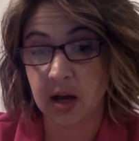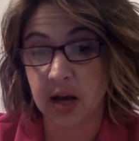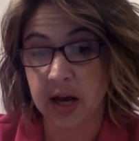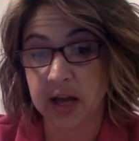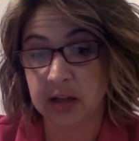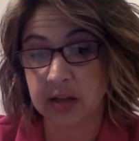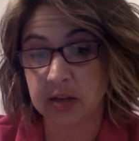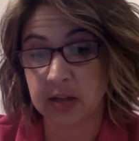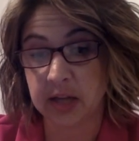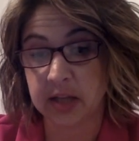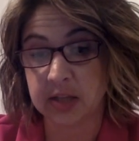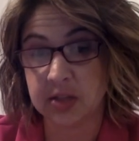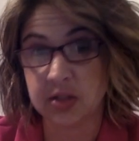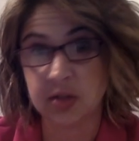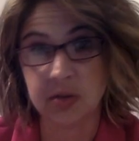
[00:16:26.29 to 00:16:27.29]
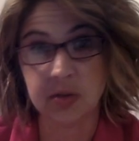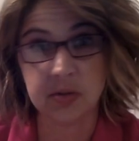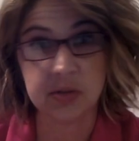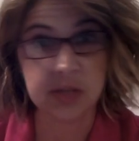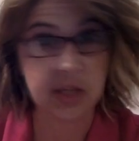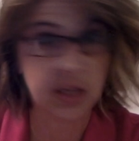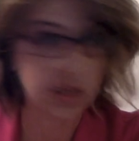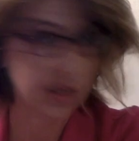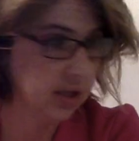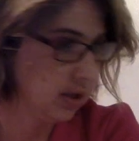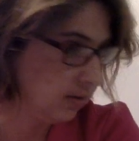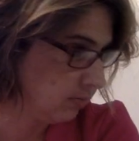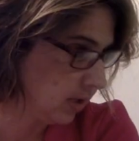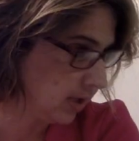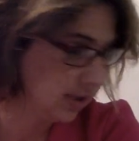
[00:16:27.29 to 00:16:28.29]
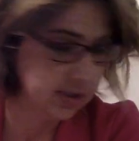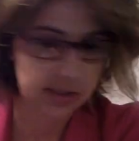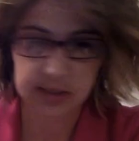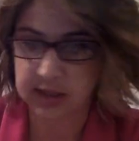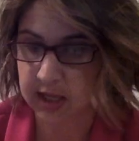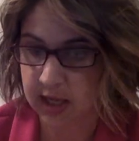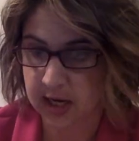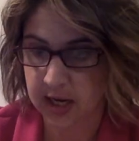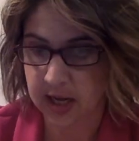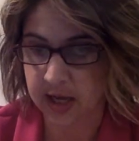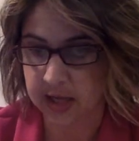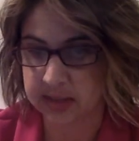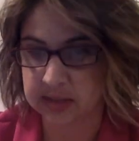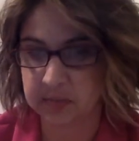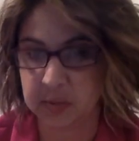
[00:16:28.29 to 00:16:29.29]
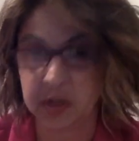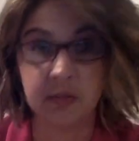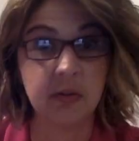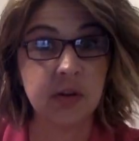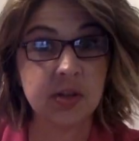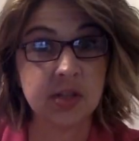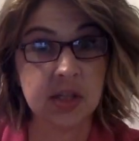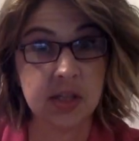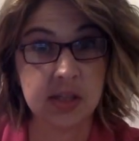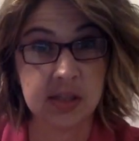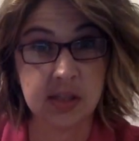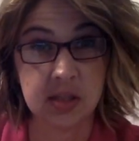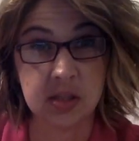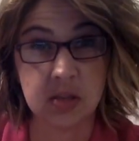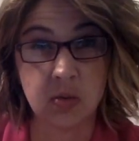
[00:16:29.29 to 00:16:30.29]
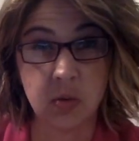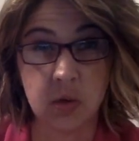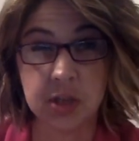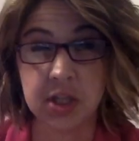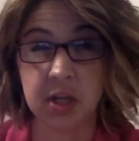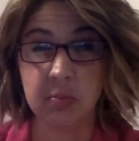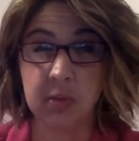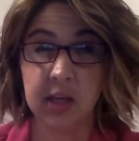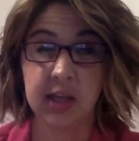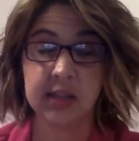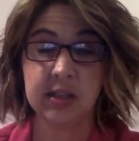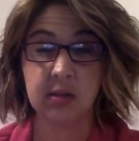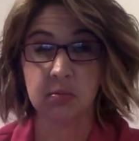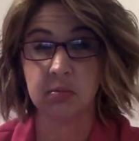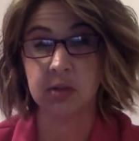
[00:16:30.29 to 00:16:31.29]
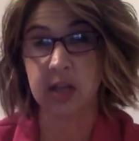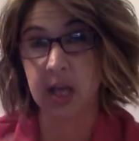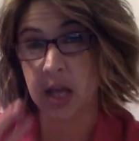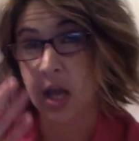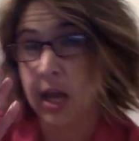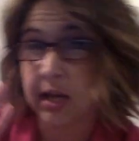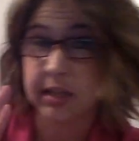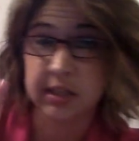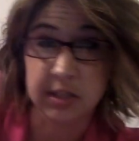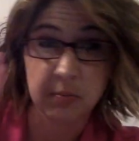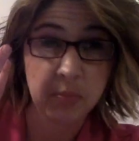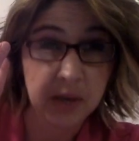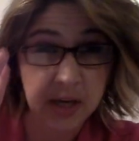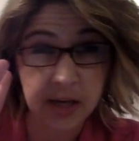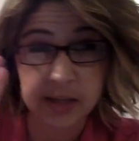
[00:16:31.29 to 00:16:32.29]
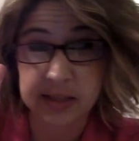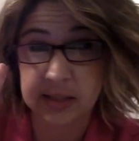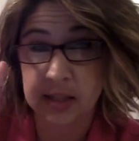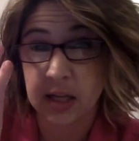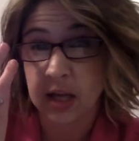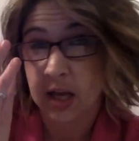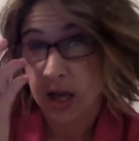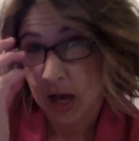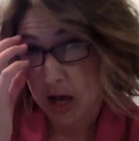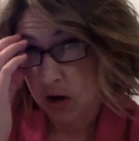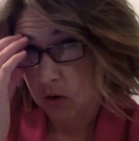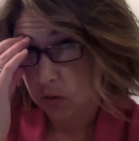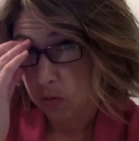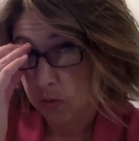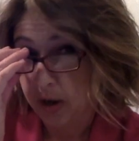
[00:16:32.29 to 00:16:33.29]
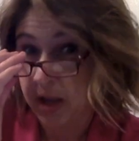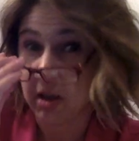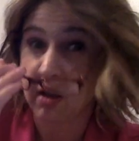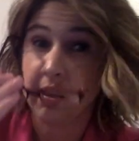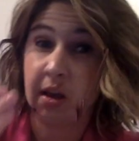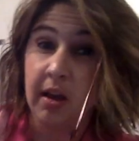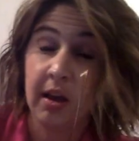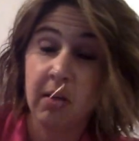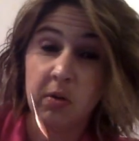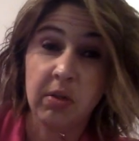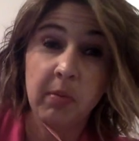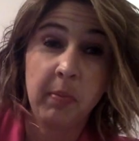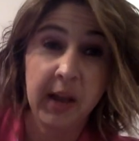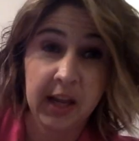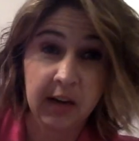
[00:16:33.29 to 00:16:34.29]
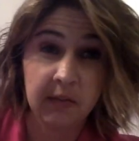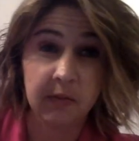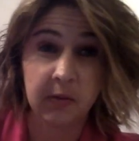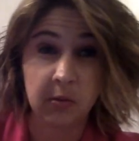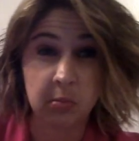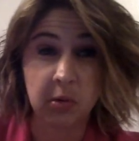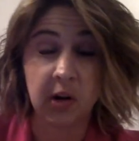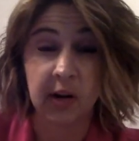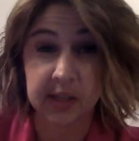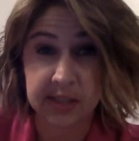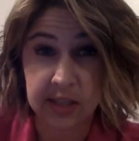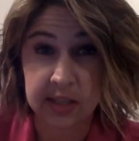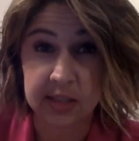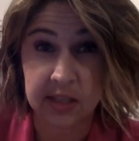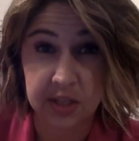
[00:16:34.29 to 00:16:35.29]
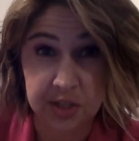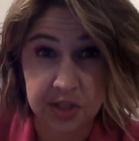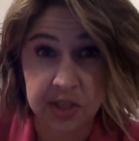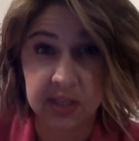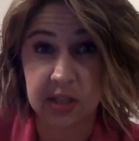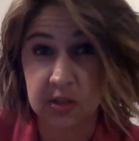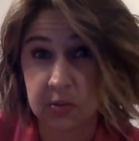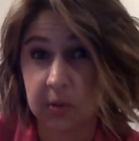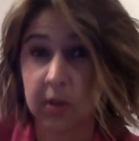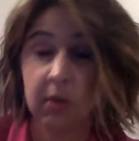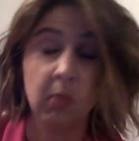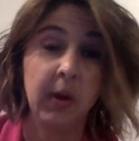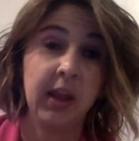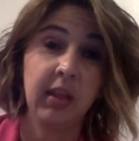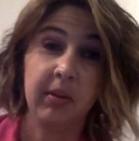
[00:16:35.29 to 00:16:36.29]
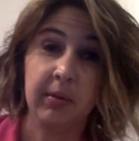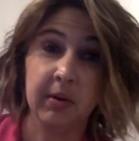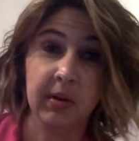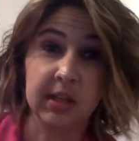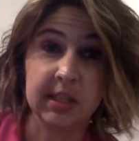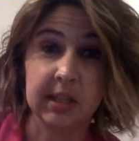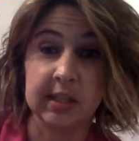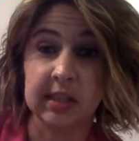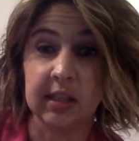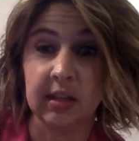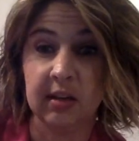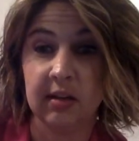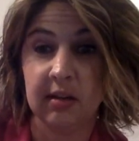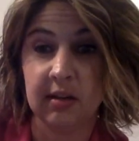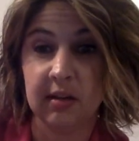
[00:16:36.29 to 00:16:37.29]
I like to use it in what is this, the NASB version. It says scourging because it really depicts how quite the painful process that Jesus really went through. It doesn't,